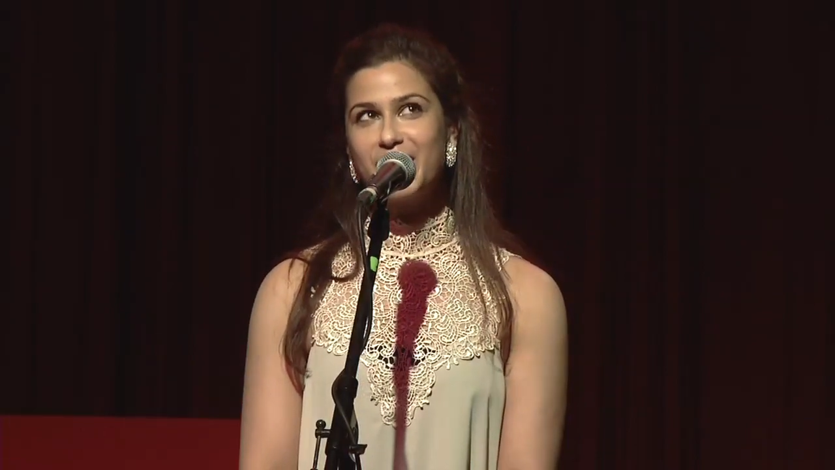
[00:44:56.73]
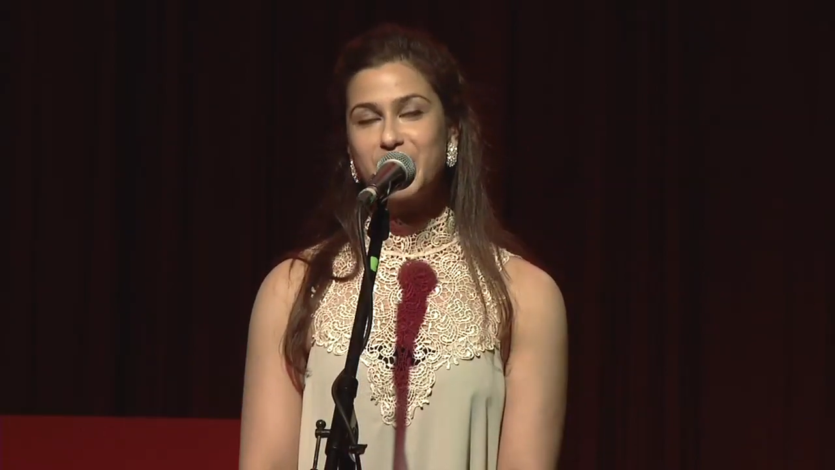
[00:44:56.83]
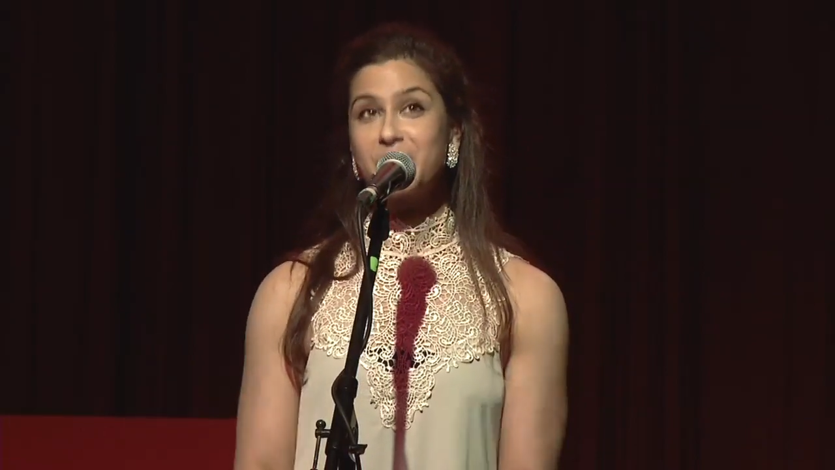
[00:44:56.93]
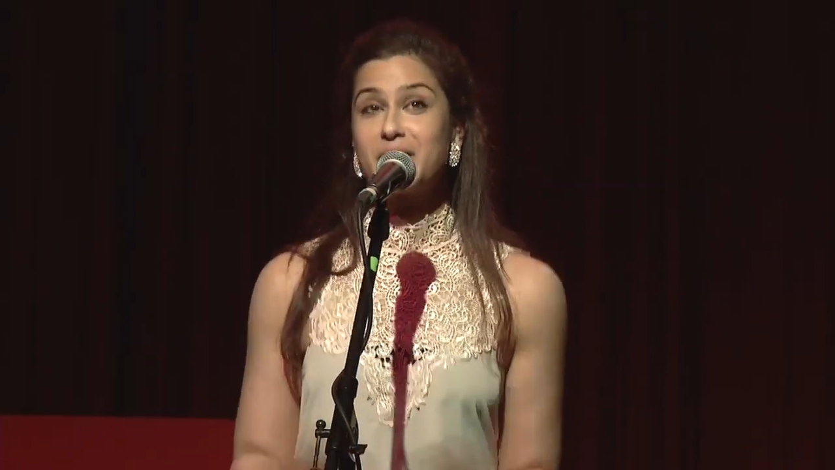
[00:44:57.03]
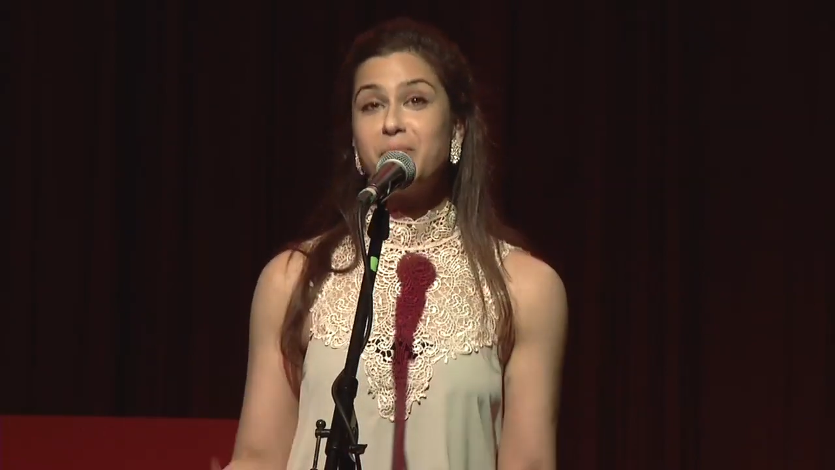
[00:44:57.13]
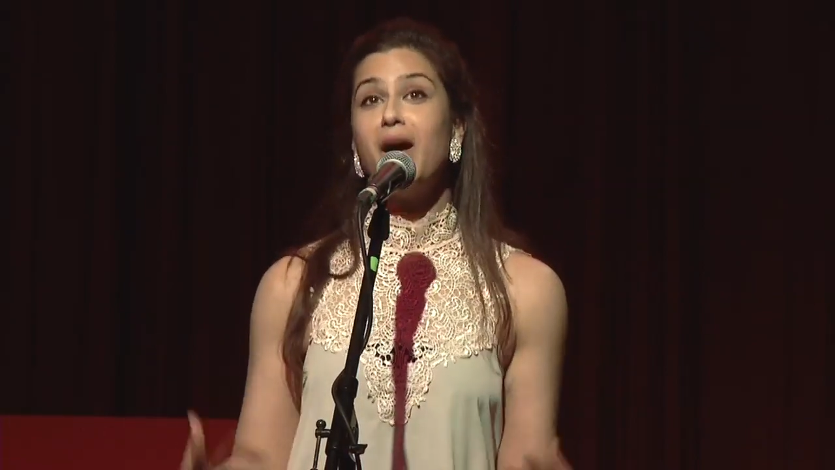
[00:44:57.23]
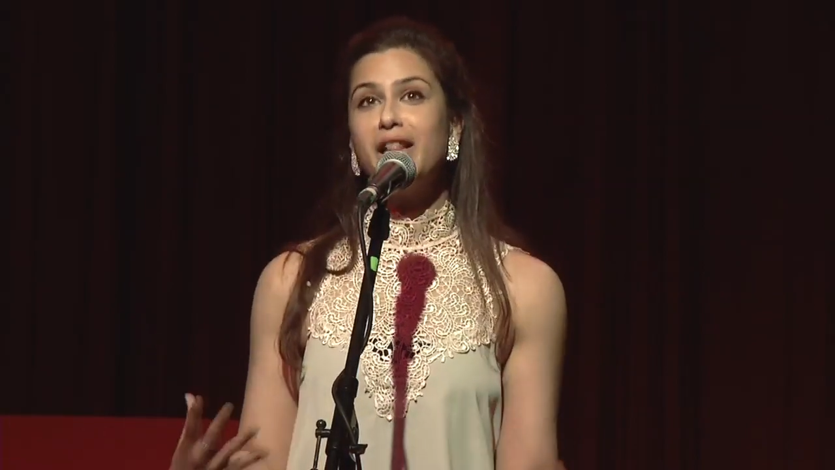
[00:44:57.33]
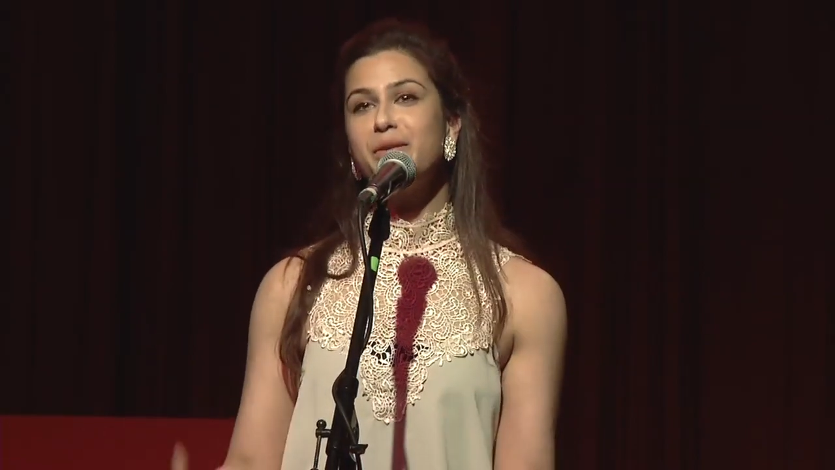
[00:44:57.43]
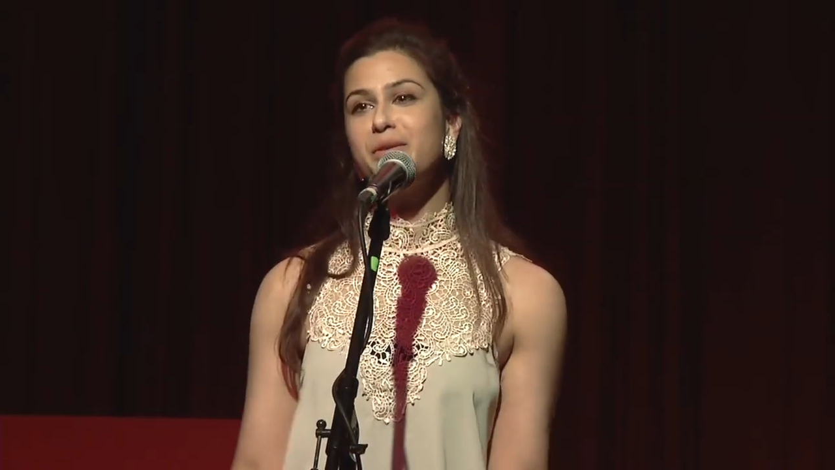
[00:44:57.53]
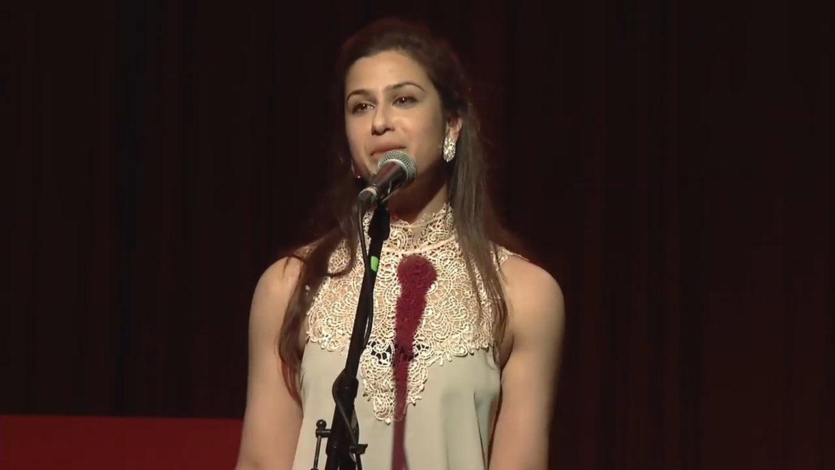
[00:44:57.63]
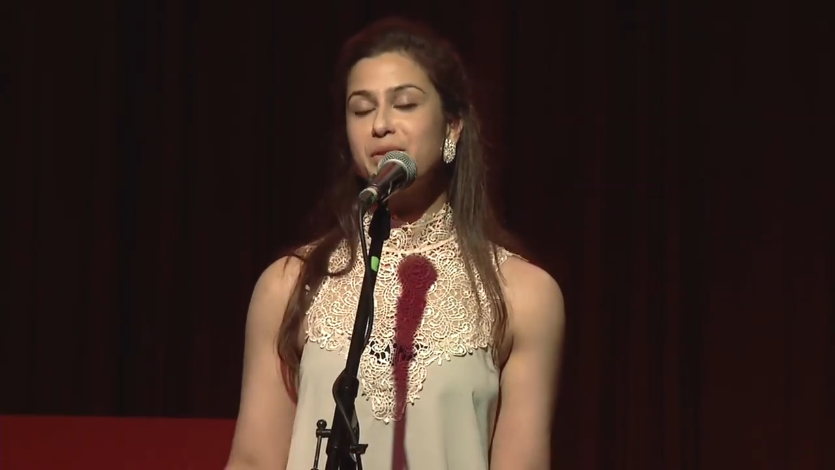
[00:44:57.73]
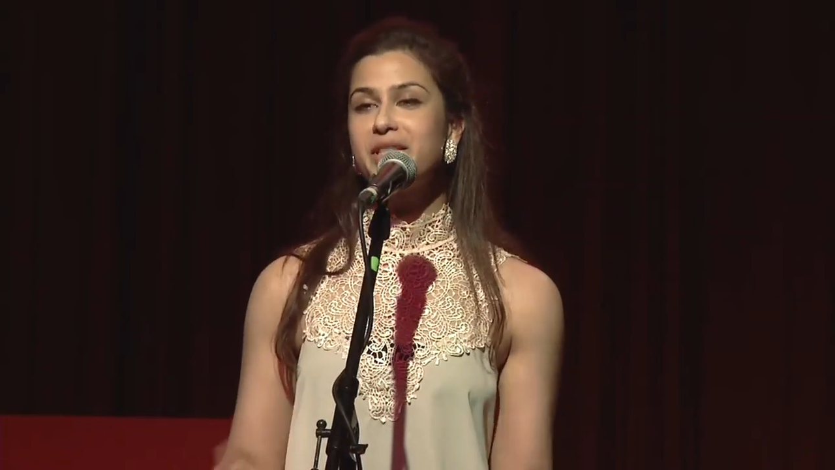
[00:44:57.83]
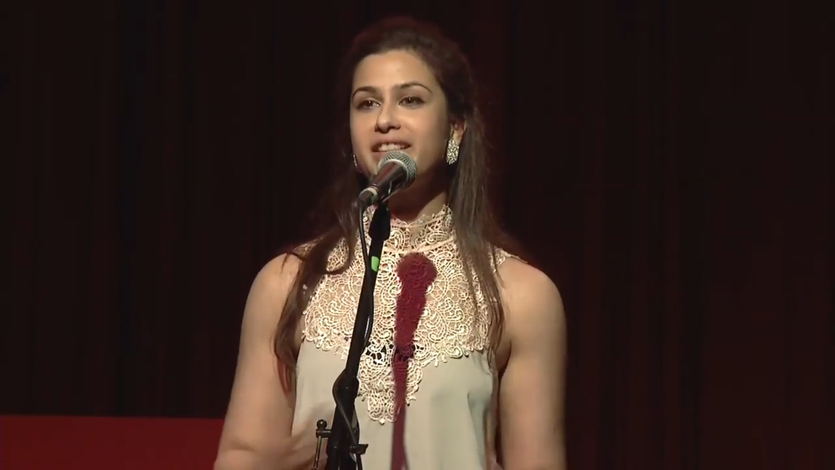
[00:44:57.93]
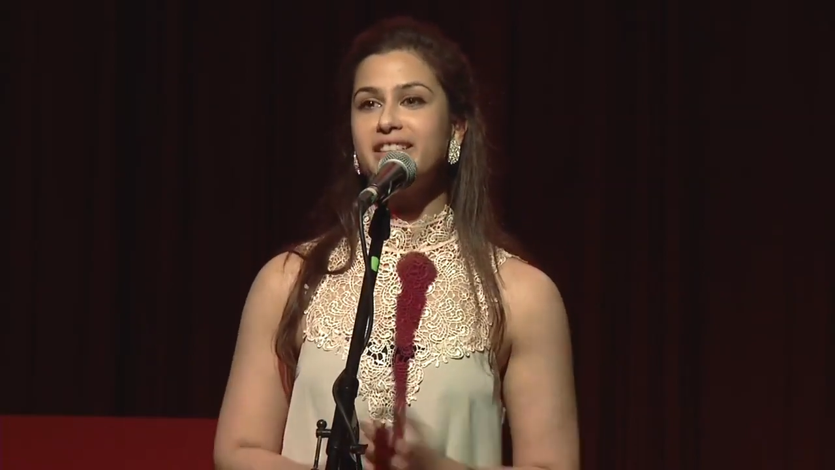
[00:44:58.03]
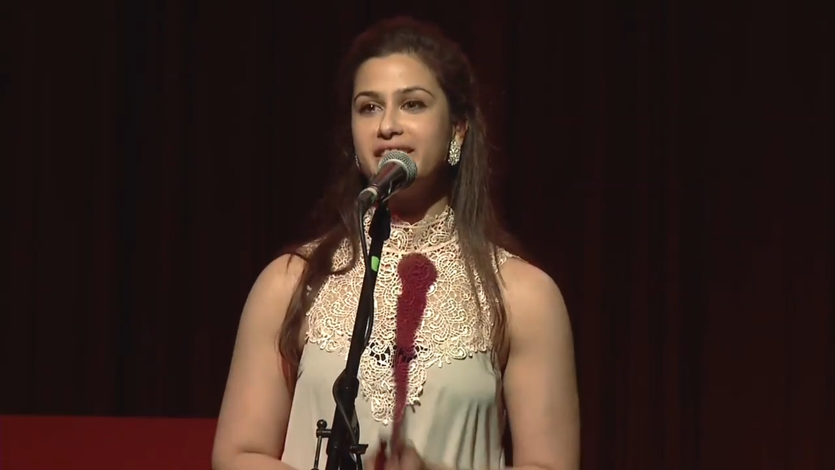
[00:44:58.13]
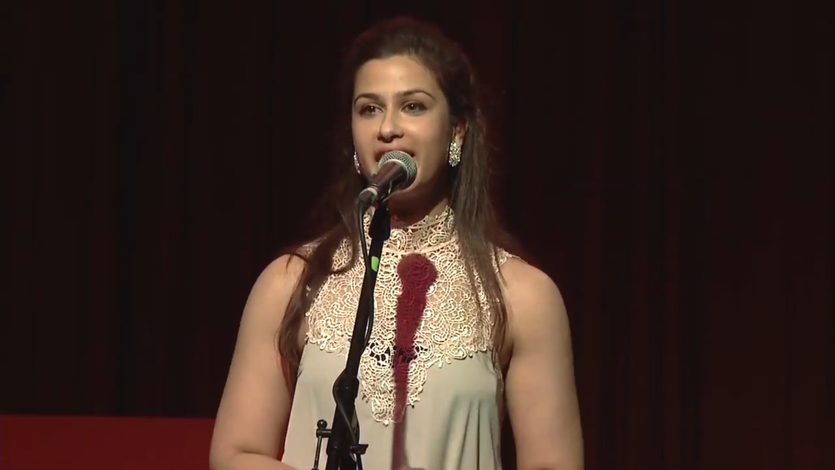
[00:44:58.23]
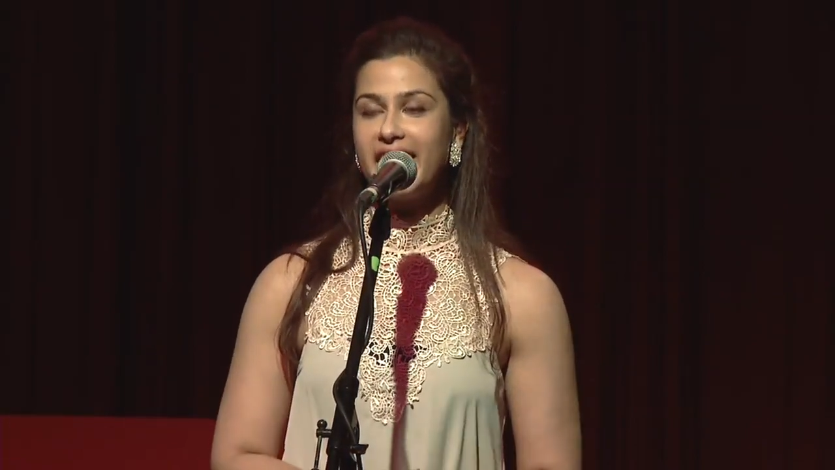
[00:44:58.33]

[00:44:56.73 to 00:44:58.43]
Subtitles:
it's a Bollywood musical,